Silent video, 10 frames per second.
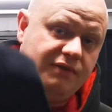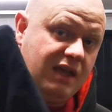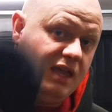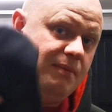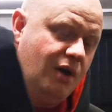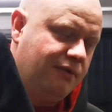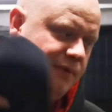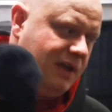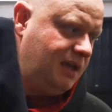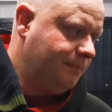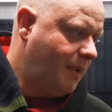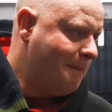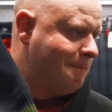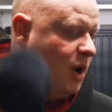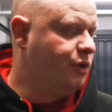They keep your feet
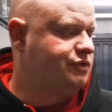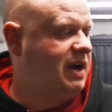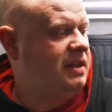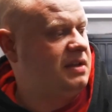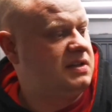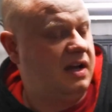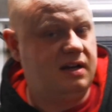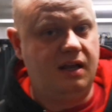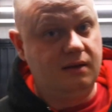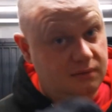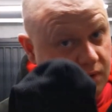bone dry the entire day.